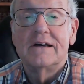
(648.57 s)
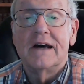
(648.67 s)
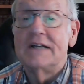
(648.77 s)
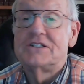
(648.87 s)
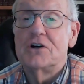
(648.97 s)

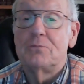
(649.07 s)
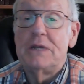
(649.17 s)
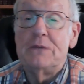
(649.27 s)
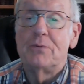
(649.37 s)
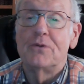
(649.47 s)
I tell
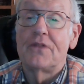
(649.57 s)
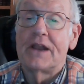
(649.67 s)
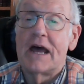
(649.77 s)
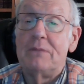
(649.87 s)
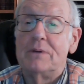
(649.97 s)
people
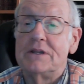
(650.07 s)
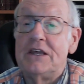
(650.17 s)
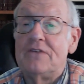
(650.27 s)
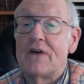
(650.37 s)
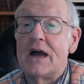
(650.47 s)
that I
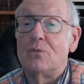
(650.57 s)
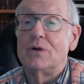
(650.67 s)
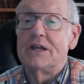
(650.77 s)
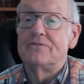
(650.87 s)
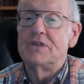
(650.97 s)
believe I
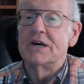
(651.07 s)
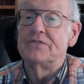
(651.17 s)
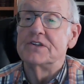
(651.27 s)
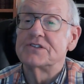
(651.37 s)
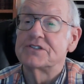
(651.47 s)
would have
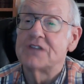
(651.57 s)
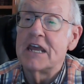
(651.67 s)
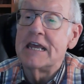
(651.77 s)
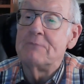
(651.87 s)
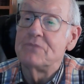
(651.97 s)
done the
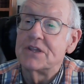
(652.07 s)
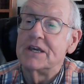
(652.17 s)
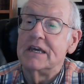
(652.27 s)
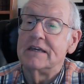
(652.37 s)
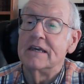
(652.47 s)
same
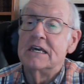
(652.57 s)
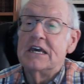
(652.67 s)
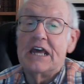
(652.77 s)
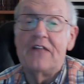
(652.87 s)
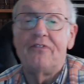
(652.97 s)
thing
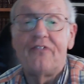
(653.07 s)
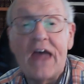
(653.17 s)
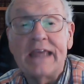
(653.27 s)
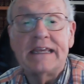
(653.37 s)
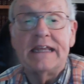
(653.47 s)
in
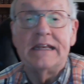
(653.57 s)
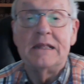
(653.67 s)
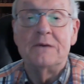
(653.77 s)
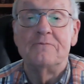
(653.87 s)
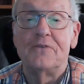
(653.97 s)
thanking
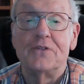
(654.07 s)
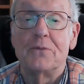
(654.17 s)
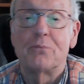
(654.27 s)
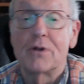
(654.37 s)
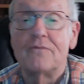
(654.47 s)
him for
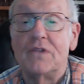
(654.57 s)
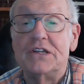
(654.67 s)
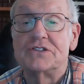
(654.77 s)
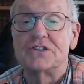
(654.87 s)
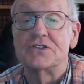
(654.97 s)
the
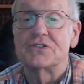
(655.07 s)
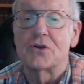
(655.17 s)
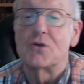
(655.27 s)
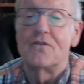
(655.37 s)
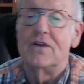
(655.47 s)
privilege to
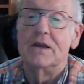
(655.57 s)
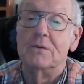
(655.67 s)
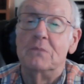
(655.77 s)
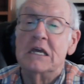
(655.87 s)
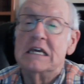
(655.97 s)
serve
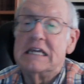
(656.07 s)
him,